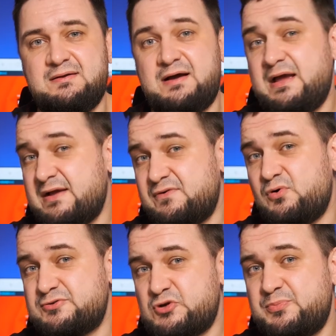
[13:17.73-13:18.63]
I have
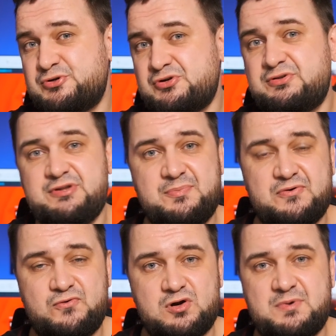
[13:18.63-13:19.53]
also measured their
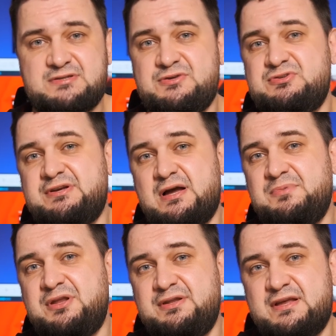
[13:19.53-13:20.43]
performance using a
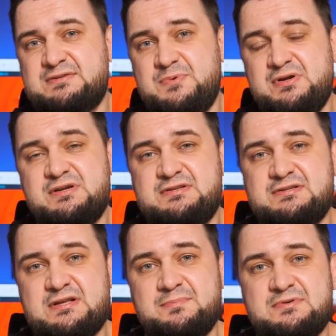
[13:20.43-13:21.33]
mini DSP ear
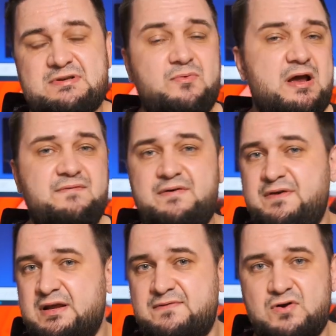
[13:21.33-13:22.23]
system, so
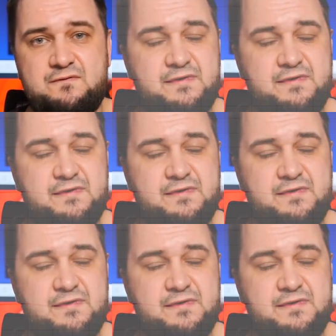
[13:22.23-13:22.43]
everything from